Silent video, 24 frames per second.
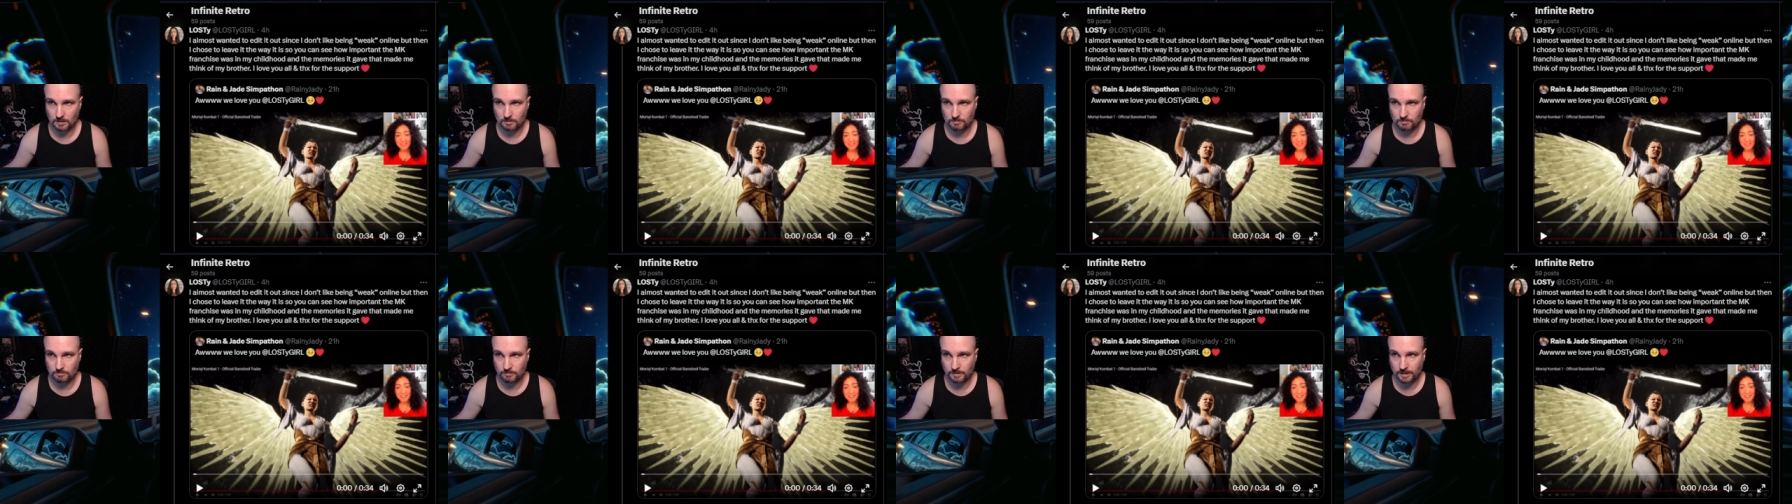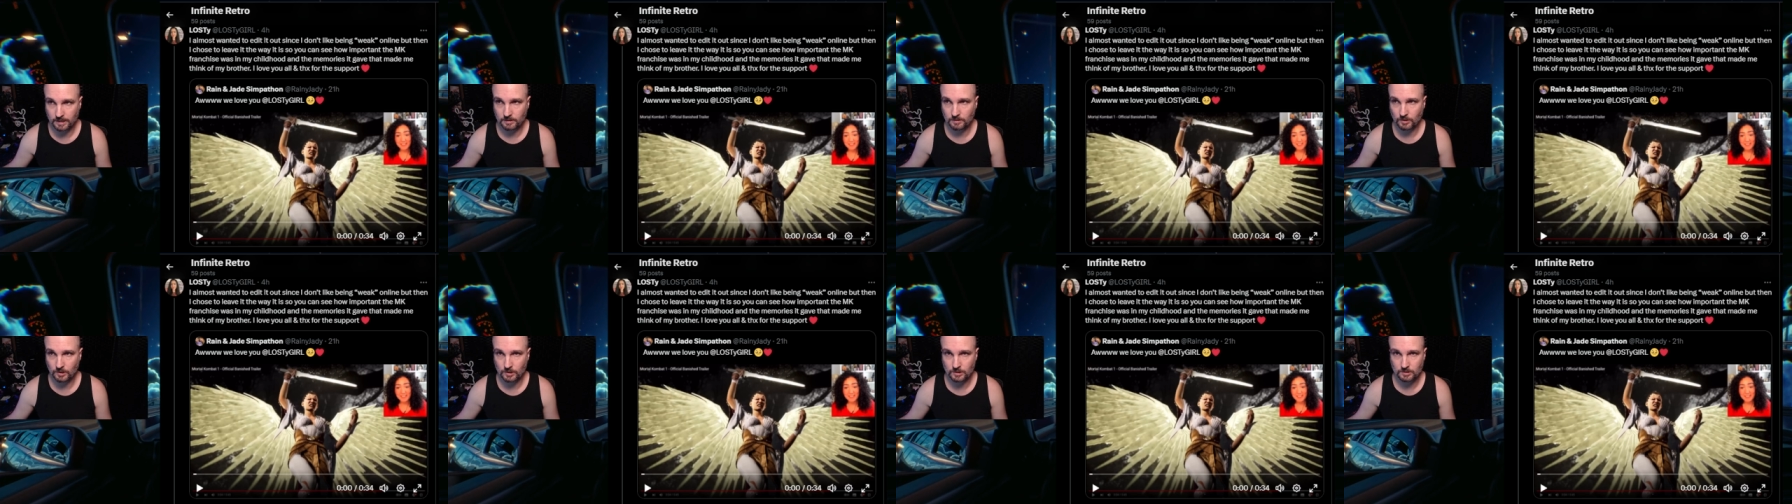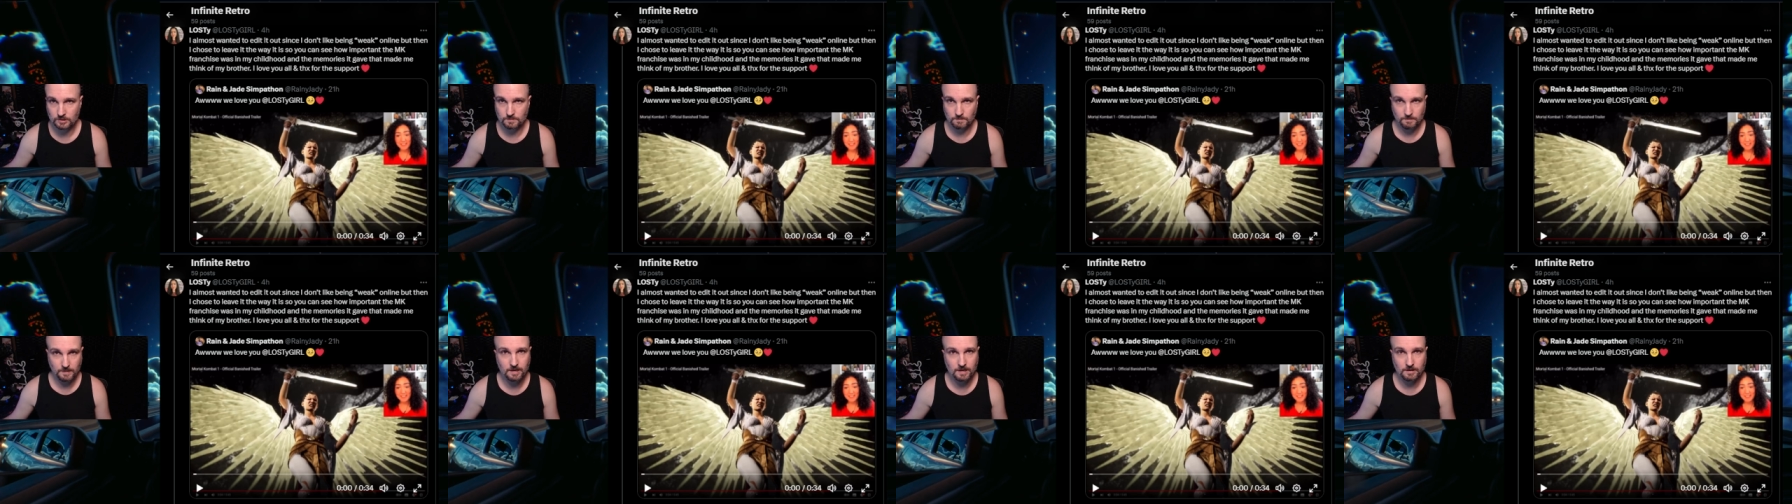made things
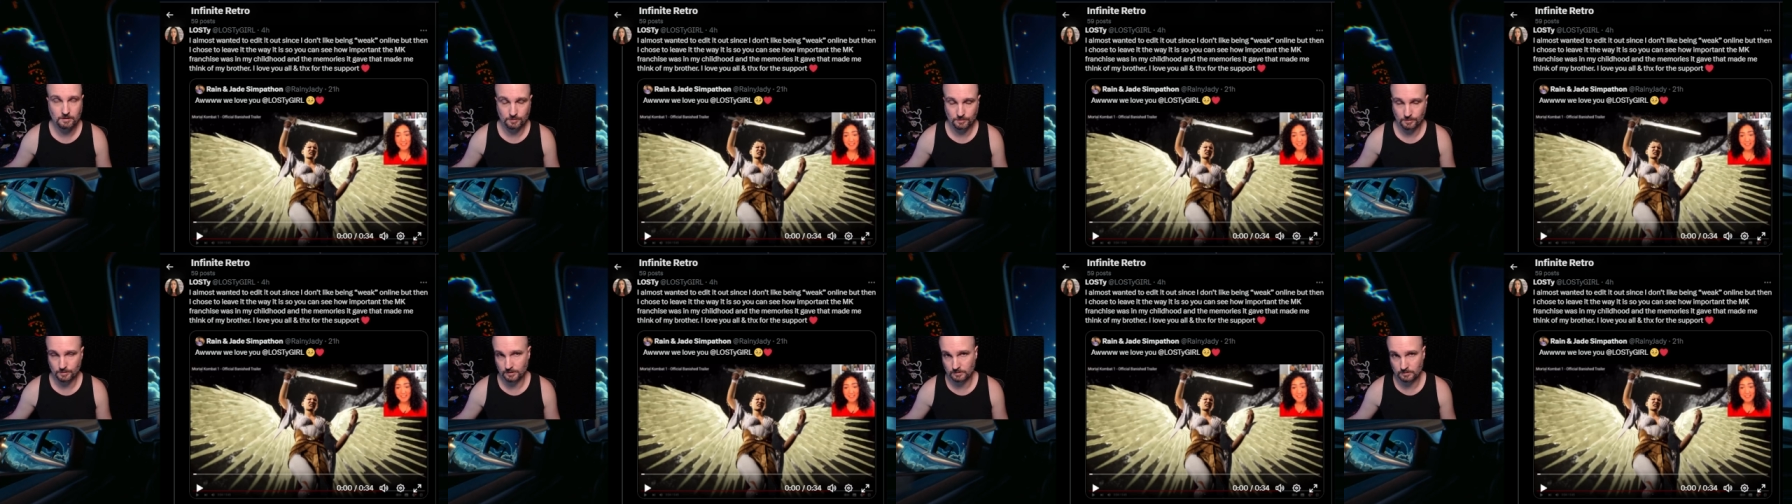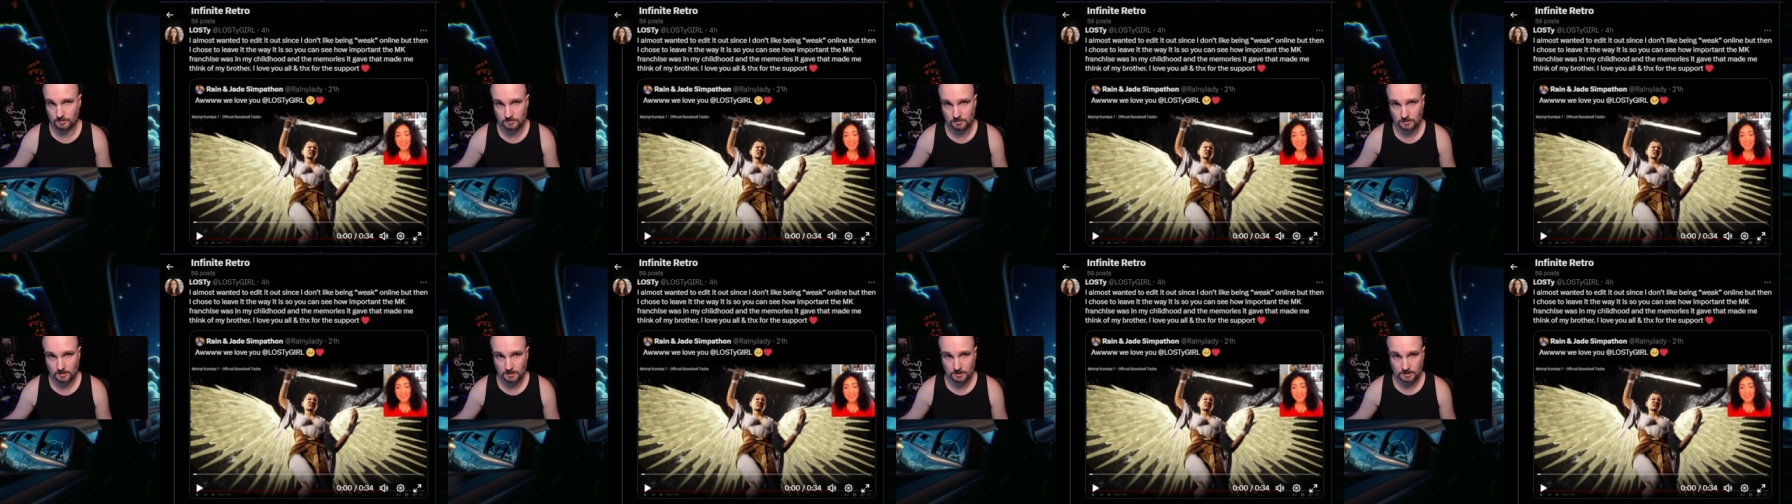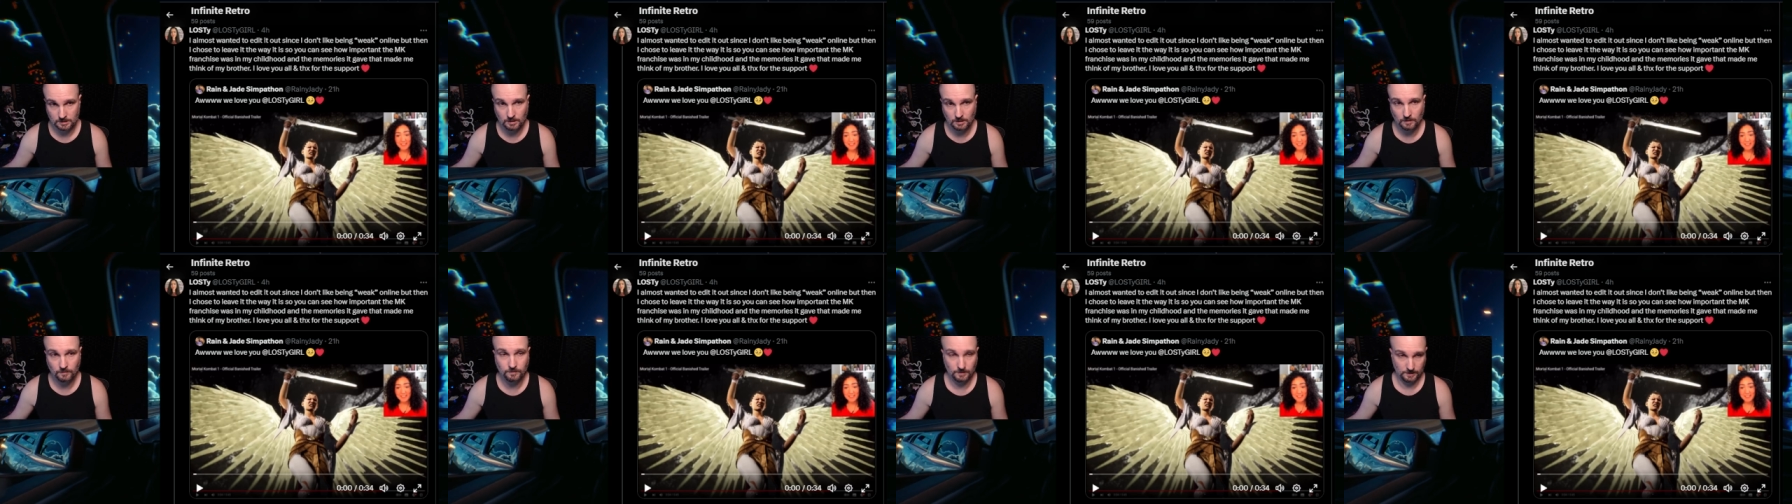better and
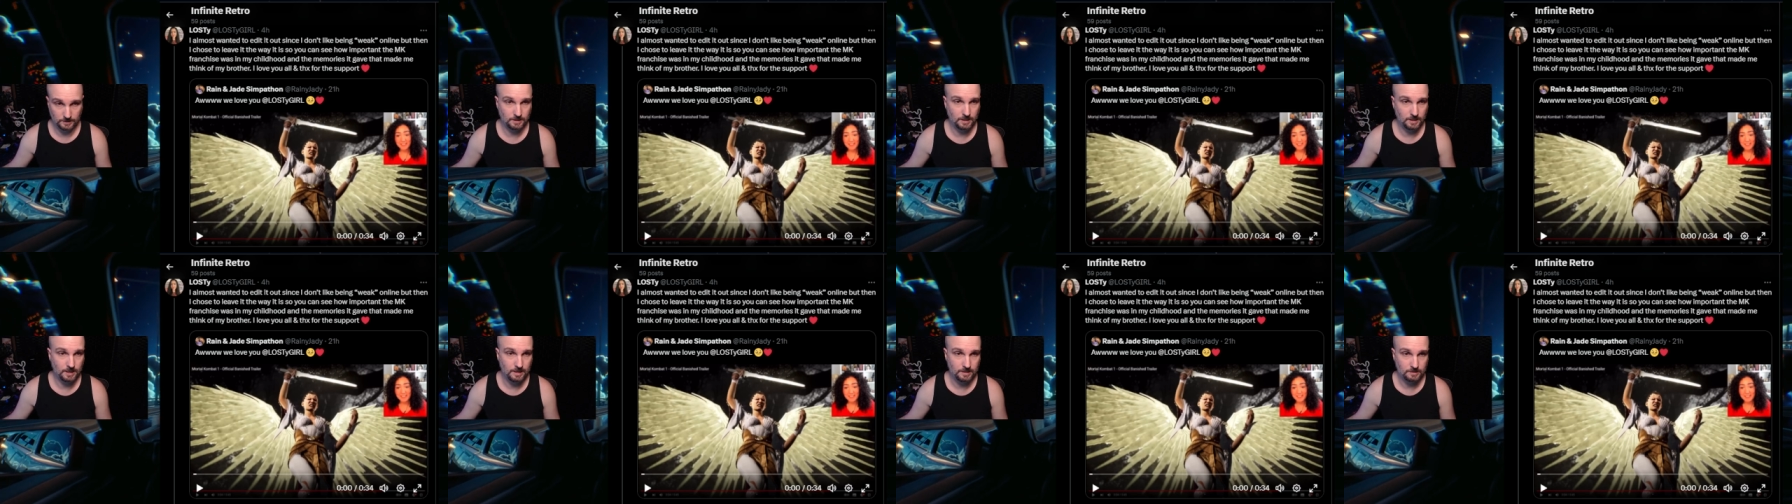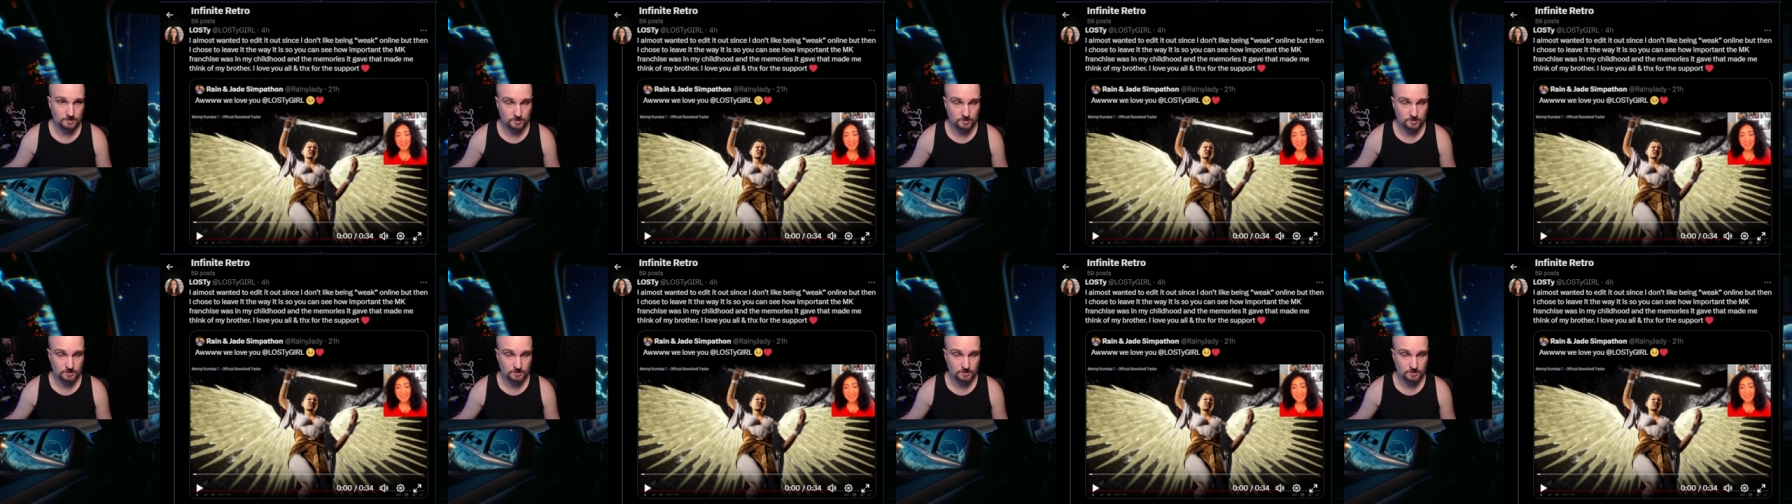stuff like that.